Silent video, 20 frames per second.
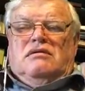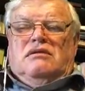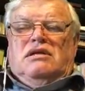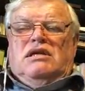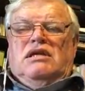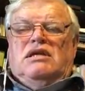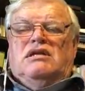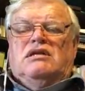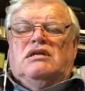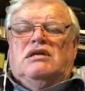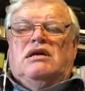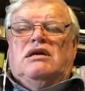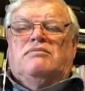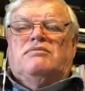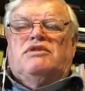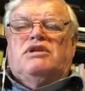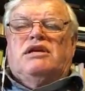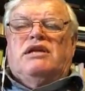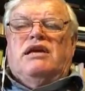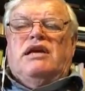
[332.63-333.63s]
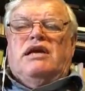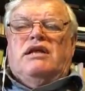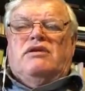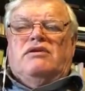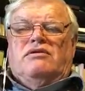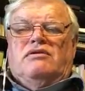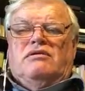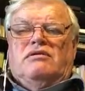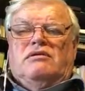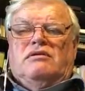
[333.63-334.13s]
Let us come
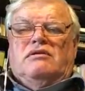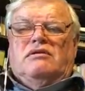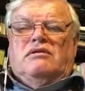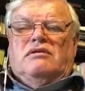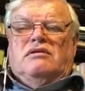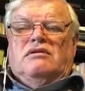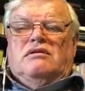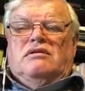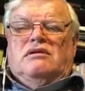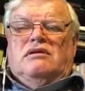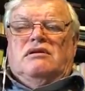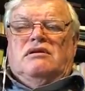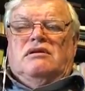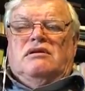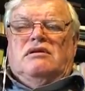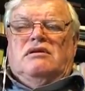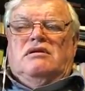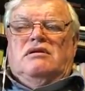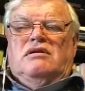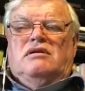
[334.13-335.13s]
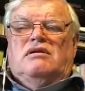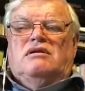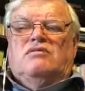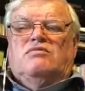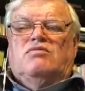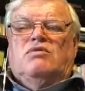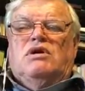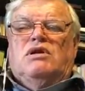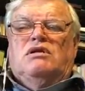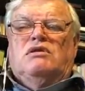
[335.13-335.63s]
together in this
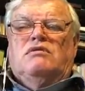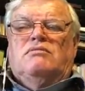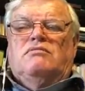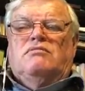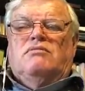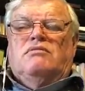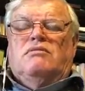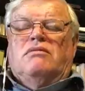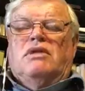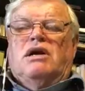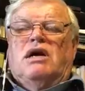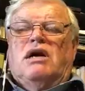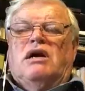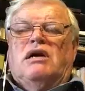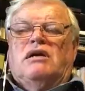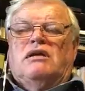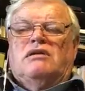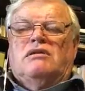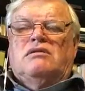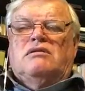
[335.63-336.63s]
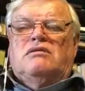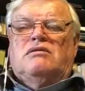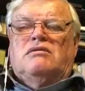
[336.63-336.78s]
one mind.